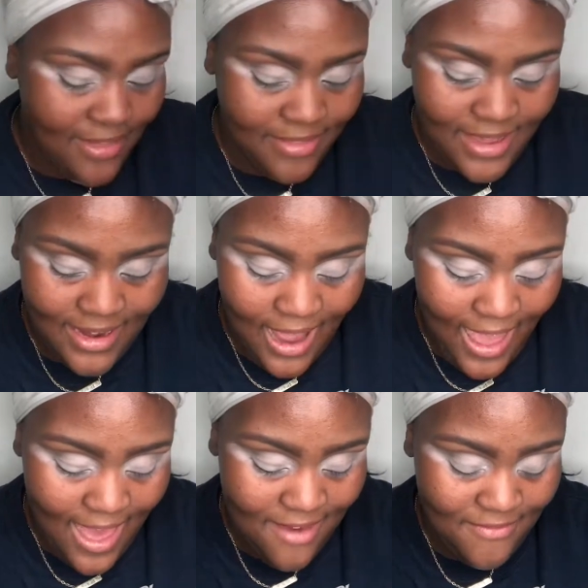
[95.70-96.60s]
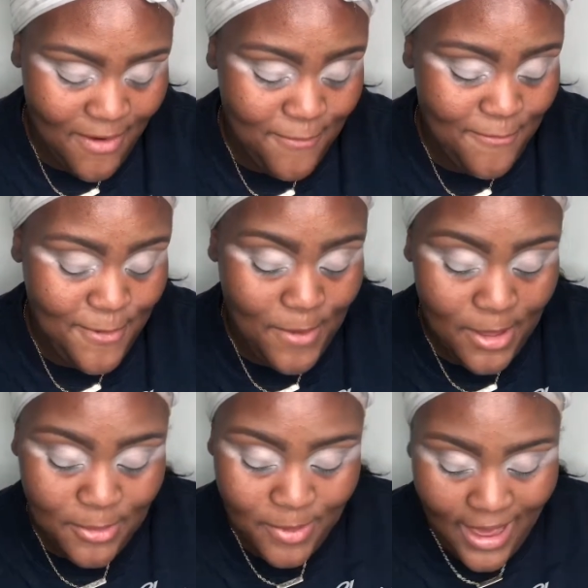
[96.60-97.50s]
and then I have a few
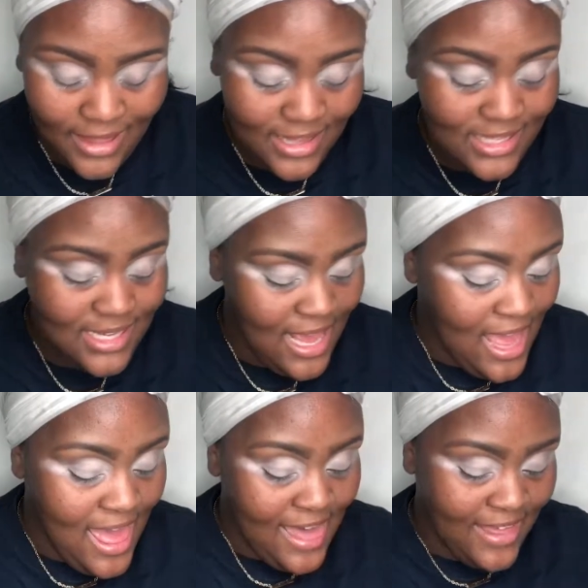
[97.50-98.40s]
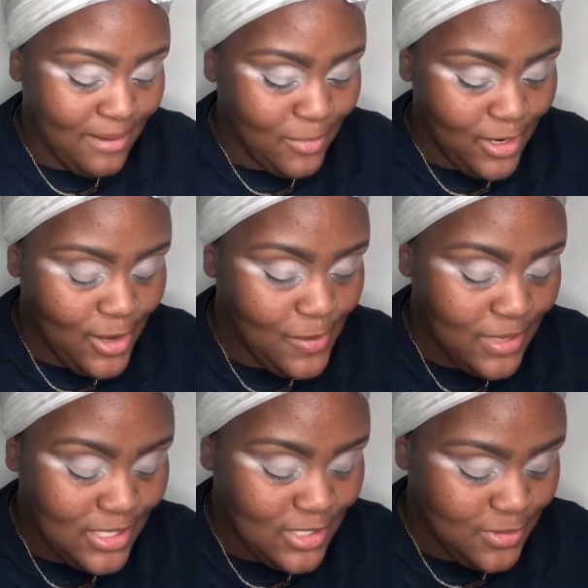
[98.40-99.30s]
other palettes that I'm gonna go
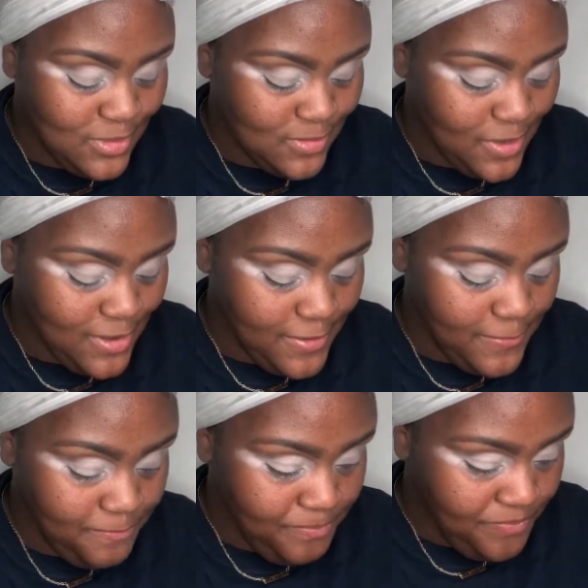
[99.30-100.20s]
into as well.